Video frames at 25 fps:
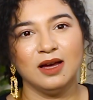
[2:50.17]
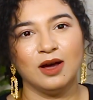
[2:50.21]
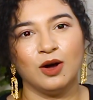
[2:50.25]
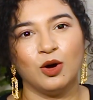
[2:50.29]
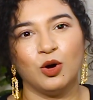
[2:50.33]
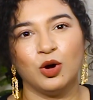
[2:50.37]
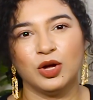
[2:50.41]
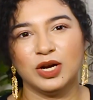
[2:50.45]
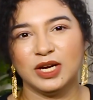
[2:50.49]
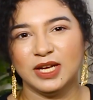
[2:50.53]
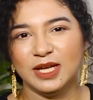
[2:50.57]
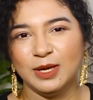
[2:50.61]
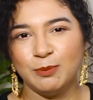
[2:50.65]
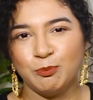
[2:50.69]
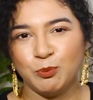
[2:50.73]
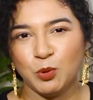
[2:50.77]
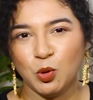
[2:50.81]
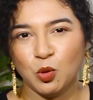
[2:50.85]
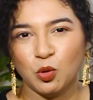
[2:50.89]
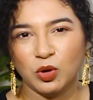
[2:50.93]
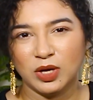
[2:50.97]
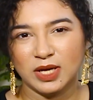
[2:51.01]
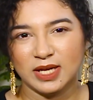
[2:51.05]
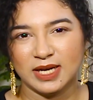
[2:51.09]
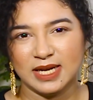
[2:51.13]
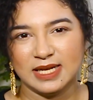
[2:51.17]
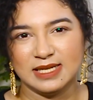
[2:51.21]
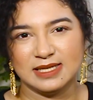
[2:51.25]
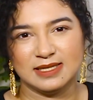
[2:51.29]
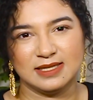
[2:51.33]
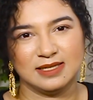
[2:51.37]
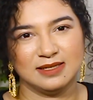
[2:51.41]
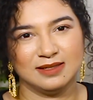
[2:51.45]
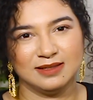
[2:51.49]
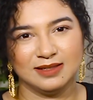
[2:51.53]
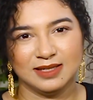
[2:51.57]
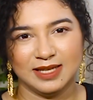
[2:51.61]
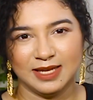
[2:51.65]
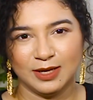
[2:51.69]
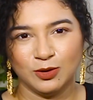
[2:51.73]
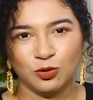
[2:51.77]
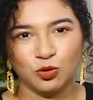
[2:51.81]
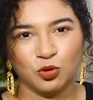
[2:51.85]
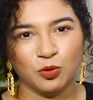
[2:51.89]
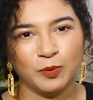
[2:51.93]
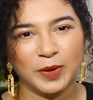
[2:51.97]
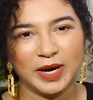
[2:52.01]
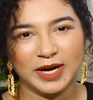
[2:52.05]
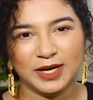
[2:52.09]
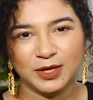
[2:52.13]
or Epoch resin. They
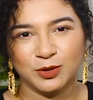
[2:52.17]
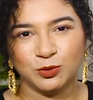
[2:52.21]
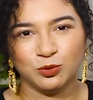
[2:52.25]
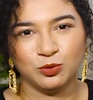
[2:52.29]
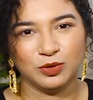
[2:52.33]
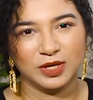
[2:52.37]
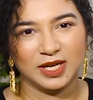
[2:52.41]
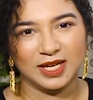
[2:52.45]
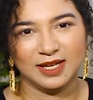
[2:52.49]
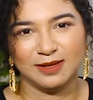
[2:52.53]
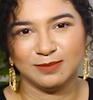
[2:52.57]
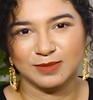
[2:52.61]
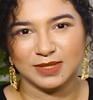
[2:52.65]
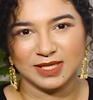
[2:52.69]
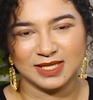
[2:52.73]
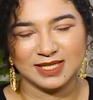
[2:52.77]
go by two names.